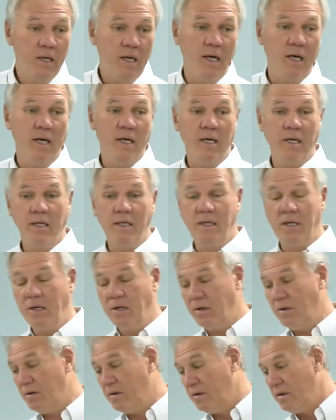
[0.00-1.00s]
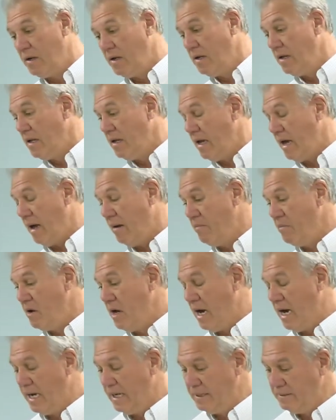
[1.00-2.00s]
Uh, you know, I'm
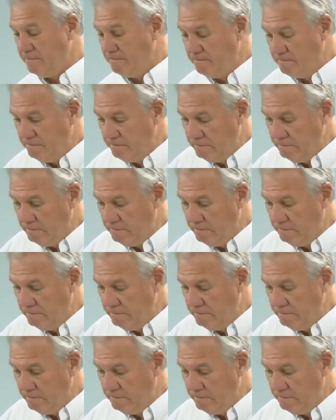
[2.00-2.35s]
not,